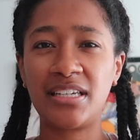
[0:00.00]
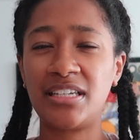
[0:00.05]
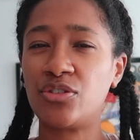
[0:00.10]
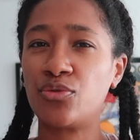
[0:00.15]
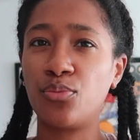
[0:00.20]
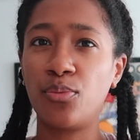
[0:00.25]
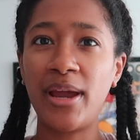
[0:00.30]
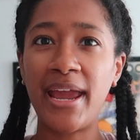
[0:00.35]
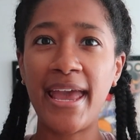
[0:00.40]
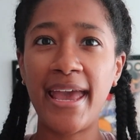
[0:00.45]
He's
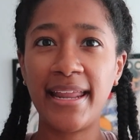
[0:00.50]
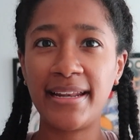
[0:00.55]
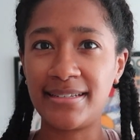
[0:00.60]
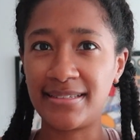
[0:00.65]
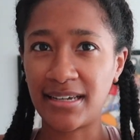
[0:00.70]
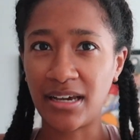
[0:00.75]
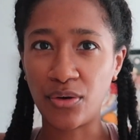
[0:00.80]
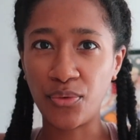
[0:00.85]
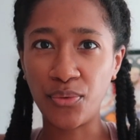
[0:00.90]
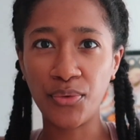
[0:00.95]
red, he's
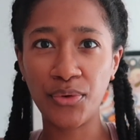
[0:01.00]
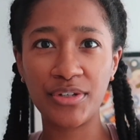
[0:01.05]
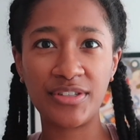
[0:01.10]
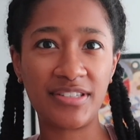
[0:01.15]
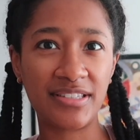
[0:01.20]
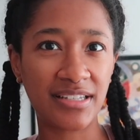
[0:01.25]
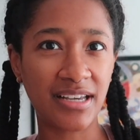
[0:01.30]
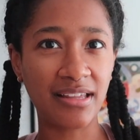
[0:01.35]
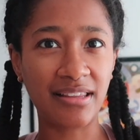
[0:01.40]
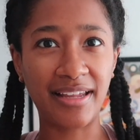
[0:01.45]
got horns,
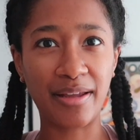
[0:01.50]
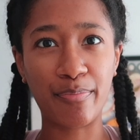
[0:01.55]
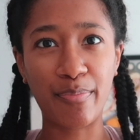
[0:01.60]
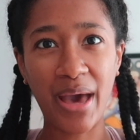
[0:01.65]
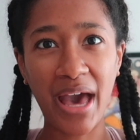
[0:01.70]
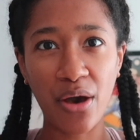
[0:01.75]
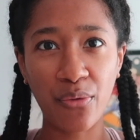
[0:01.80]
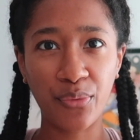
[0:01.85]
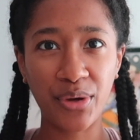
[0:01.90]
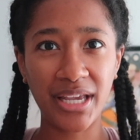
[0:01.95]
he's got like
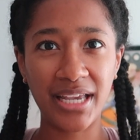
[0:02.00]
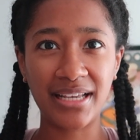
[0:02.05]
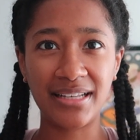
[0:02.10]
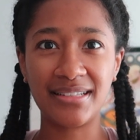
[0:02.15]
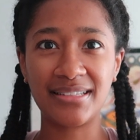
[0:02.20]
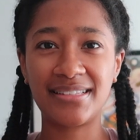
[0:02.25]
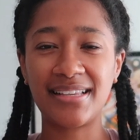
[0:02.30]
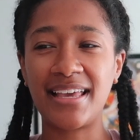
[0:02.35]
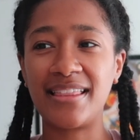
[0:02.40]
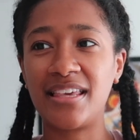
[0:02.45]
bat
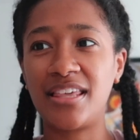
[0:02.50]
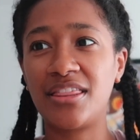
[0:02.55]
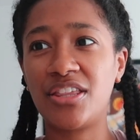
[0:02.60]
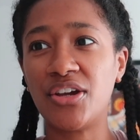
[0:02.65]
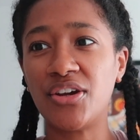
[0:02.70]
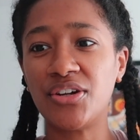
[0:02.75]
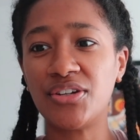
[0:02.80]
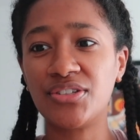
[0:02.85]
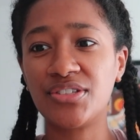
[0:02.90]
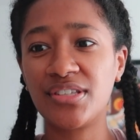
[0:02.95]
wings, and then
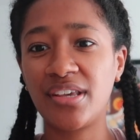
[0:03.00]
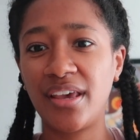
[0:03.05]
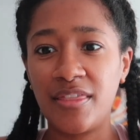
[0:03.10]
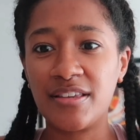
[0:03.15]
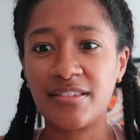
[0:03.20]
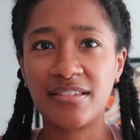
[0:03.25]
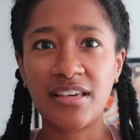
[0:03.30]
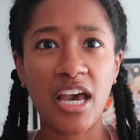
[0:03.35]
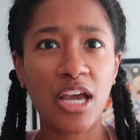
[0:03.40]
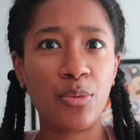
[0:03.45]
there's
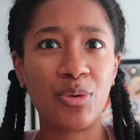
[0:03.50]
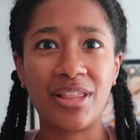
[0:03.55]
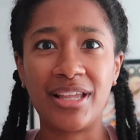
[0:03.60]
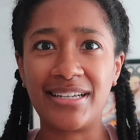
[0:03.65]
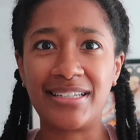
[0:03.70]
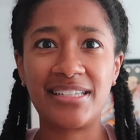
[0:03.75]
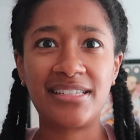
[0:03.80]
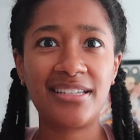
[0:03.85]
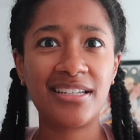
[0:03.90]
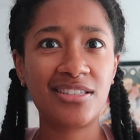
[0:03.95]
this guy with
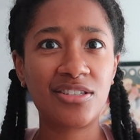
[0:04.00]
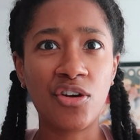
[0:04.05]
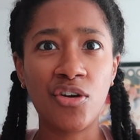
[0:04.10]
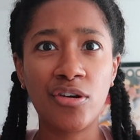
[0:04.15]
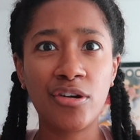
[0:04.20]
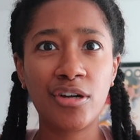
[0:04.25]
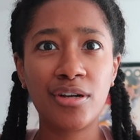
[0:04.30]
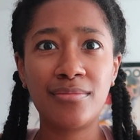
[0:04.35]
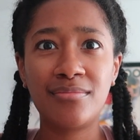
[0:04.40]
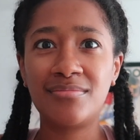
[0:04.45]
like six
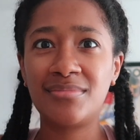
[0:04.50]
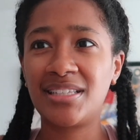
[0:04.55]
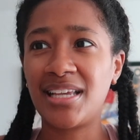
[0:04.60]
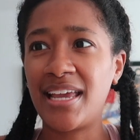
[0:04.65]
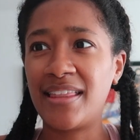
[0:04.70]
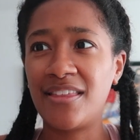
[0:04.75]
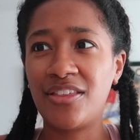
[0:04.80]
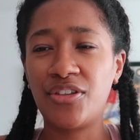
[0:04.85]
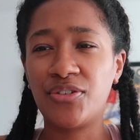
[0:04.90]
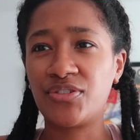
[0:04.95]
arms,
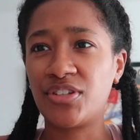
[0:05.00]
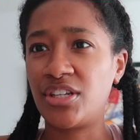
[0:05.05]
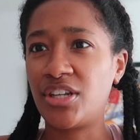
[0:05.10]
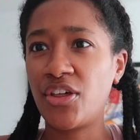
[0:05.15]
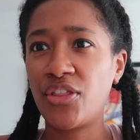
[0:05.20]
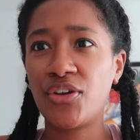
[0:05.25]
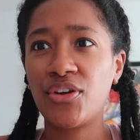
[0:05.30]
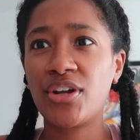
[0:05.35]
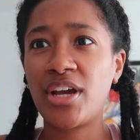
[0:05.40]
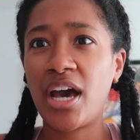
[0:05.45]
and then there's
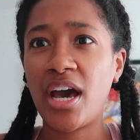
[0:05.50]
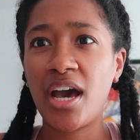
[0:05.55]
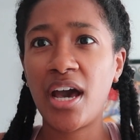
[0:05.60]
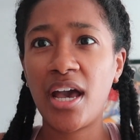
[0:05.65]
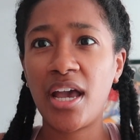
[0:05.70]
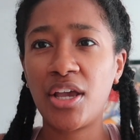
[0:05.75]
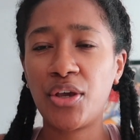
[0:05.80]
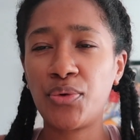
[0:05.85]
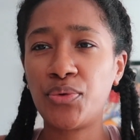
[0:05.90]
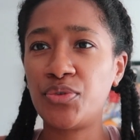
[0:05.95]
another
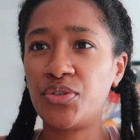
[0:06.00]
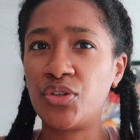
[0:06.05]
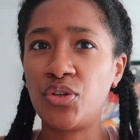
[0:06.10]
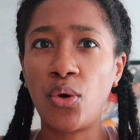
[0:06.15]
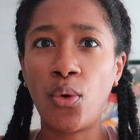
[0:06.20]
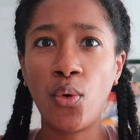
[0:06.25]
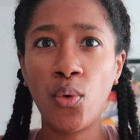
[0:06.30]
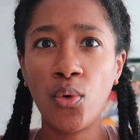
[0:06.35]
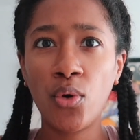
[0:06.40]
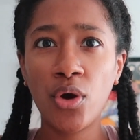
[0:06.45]
guy who's
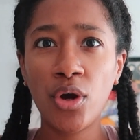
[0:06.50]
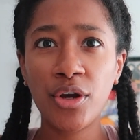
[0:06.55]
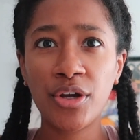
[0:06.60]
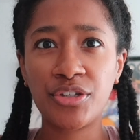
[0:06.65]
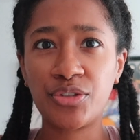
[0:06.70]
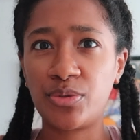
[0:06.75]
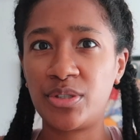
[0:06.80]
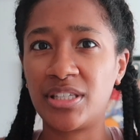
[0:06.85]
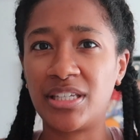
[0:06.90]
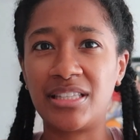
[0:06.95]
an orc,
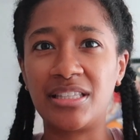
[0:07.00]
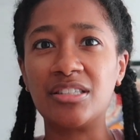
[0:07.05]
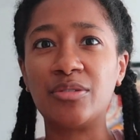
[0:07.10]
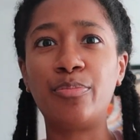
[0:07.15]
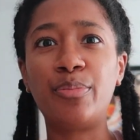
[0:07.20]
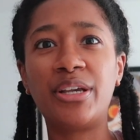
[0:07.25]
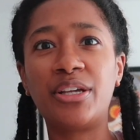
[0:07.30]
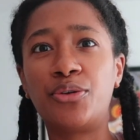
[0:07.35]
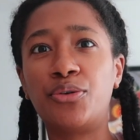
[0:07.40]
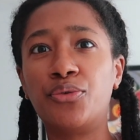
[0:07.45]
so he's like this
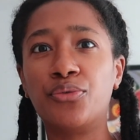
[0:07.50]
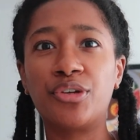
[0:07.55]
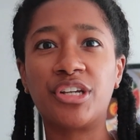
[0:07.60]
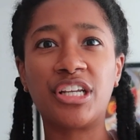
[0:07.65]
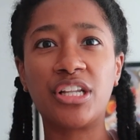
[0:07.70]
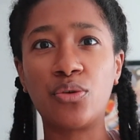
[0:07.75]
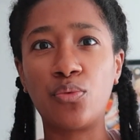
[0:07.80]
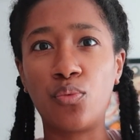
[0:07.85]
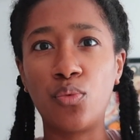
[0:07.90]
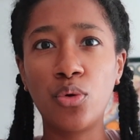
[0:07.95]
big
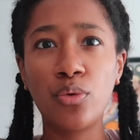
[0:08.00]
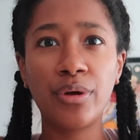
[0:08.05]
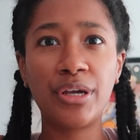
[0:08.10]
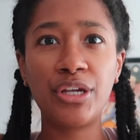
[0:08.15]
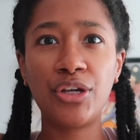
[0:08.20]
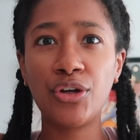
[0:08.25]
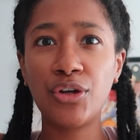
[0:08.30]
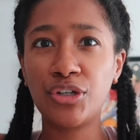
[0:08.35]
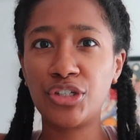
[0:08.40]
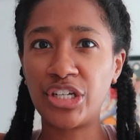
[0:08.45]
green
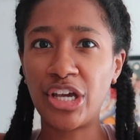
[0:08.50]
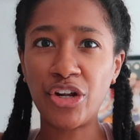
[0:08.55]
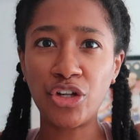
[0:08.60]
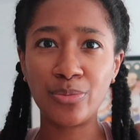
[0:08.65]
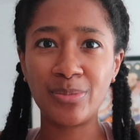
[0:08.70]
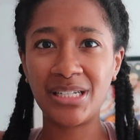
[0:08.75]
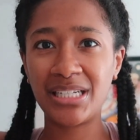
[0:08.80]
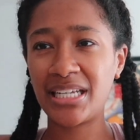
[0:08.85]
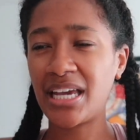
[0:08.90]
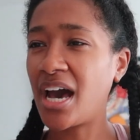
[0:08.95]
warrior
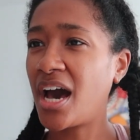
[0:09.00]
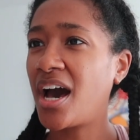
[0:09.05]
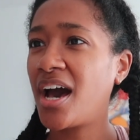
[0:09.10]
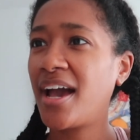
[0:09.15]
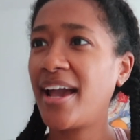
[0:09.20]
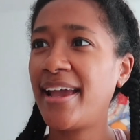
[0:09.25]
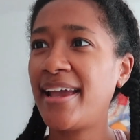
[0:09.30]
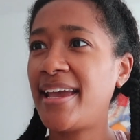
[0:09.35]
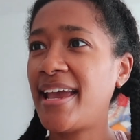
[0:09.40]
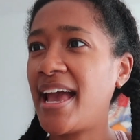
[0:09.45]
gentleman
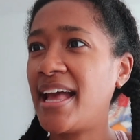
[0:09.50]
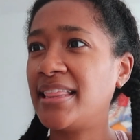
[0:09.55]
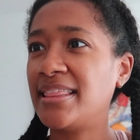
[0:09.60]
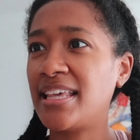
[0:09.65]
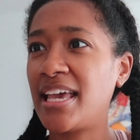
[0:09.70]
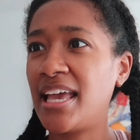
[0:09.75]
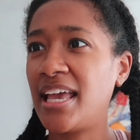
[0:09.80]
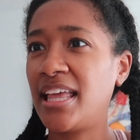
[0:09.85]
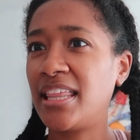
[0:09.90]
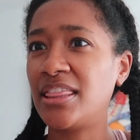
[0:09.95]
guy, and
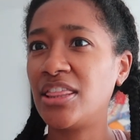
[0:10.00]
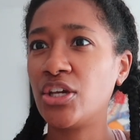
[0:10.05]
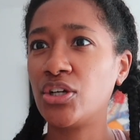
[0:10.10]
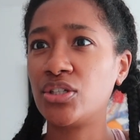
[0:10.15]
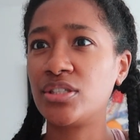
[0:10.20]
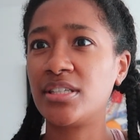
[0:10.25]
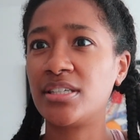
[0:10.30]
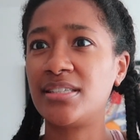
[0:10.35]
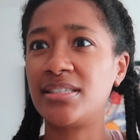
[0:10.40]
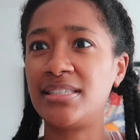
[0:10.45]
then
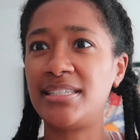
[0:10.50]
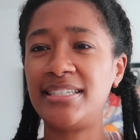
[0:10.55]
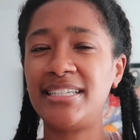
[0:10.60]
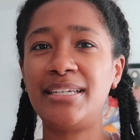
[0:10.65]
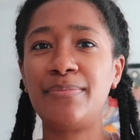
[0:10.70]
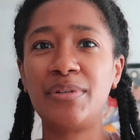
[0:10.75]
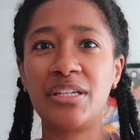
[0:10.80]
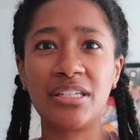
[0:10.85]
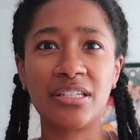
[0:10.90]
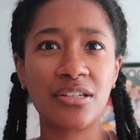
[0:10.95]
there's this
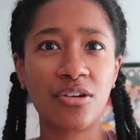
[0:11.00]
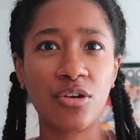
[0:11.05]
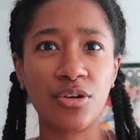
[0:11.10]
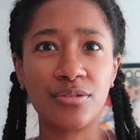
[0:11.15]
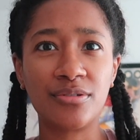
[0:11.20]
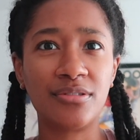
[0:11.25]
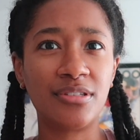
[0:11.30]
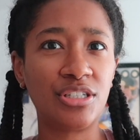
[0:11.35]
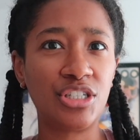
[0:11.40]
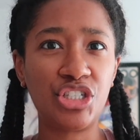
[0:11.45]
demon
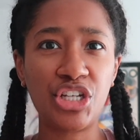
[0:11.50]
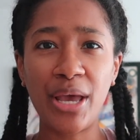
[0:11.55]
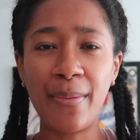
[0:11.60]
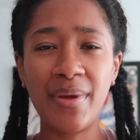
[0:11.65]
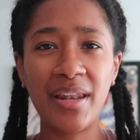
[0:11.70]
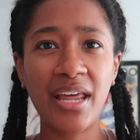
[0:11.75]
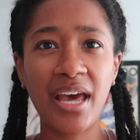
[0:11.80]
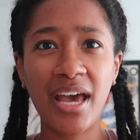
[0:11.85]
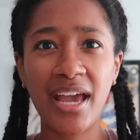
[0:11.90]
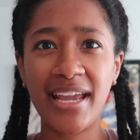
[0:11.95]
called the
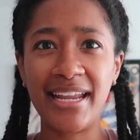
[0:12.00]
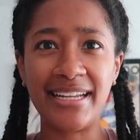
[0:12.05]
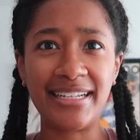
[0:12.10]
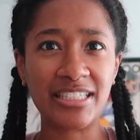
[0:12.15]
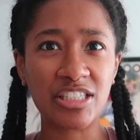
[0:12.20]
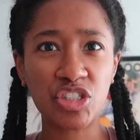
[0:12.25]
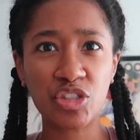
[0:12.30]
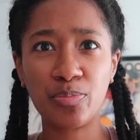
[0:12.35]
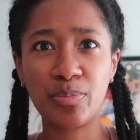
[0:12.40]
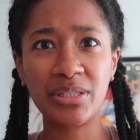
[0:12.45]
Gemini, and he
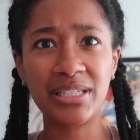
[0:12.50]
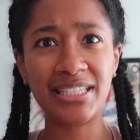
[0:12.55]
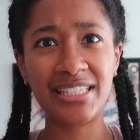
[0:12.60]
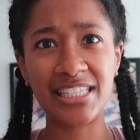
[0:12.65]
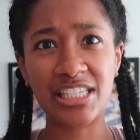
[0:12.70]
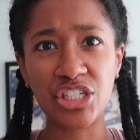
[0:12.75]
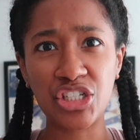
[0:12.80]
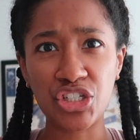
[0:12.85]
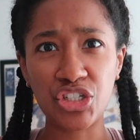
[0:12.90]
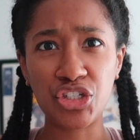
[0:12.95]

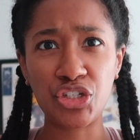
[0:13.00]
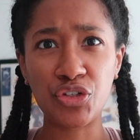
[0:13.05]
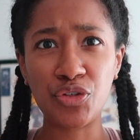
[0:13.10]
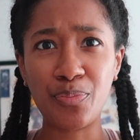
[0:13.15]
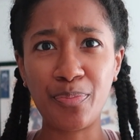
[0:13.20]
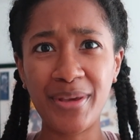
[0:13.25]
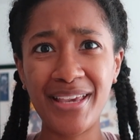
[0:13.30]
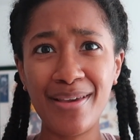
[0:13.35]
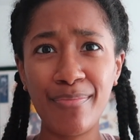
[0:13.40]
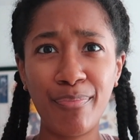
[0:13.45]
splits into two
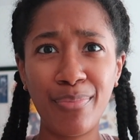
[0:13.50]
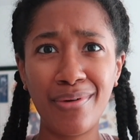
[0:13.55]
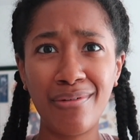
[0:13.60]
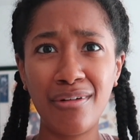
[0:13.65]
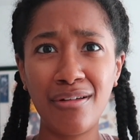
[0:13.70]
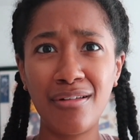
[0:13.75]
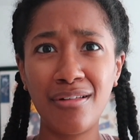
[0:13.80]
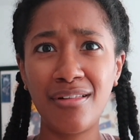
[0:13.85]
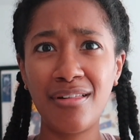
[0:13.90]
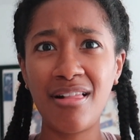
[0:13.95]
people,
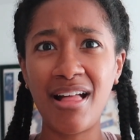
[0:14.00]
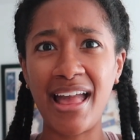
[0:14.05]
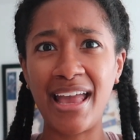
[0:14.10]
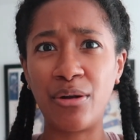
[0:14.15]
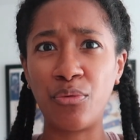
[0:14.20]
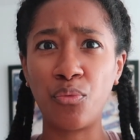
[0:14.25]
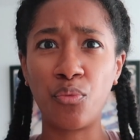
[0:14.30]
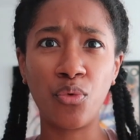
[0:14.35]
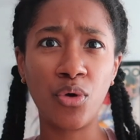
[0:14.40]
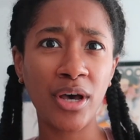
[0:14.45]

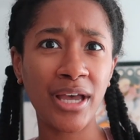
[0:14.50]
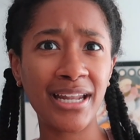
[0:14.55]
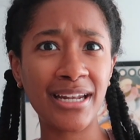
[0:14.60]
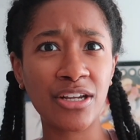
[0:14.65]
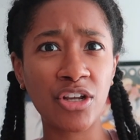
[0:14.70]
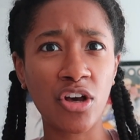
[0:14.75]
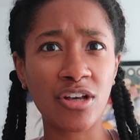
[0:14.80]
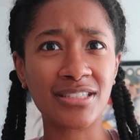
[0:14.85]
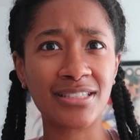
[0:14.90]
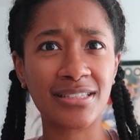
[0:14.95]
and
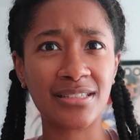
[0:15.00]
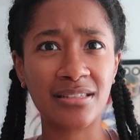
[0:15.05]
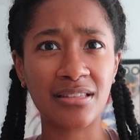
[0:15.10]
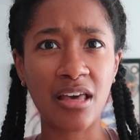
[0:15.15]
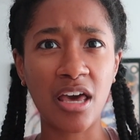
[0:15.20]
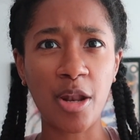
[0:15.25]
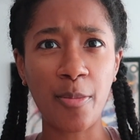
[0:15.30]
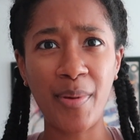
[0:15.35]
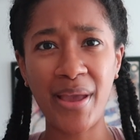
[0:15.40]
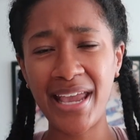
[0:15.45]
one causes a
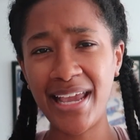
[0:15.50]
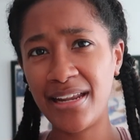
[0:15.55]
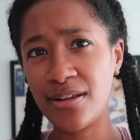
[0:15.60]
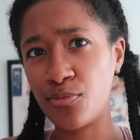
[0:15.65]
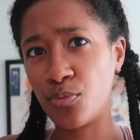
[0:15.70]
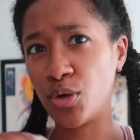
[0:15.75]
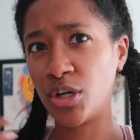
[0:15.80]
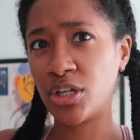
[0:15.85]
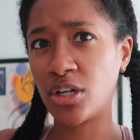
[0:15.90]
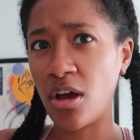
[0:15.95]
lot of pain
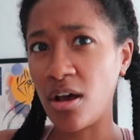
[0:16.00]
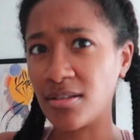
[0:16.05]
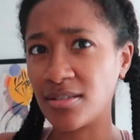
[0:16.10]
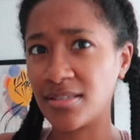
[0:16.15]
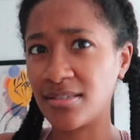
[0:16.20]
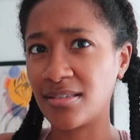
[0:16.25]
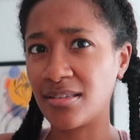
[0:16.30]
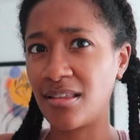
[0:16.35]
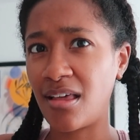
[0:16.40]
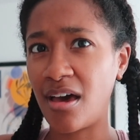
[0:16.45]
and one
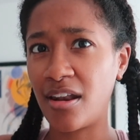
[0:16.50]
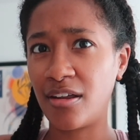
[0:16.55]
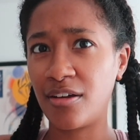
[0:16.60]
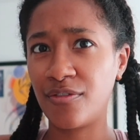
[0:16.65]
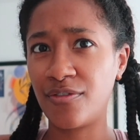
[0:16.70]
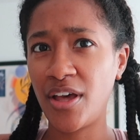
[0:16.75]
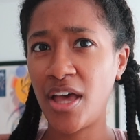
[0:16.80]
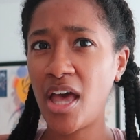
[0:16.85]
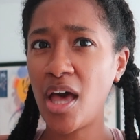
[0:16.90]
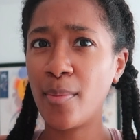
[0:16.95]
causes a lot
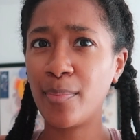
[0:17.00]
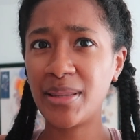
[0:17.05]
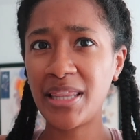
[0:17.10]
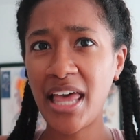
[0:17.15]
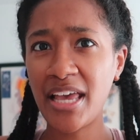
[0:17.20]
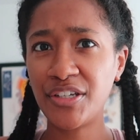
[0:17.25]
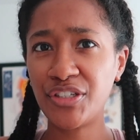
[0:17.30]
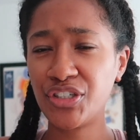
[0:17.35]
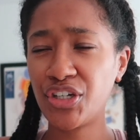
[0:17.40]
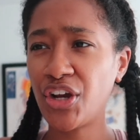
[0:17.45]
of
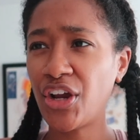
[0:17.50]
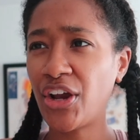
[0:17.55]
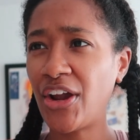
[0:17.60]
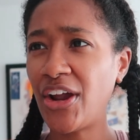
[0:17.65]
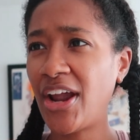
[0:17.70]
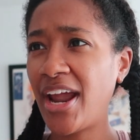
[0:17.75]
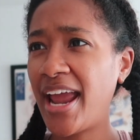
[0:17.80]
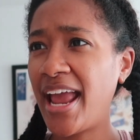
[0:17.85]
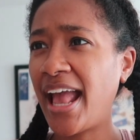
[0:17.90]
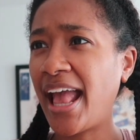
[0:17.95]

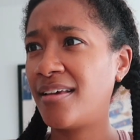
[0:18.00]
pleasure,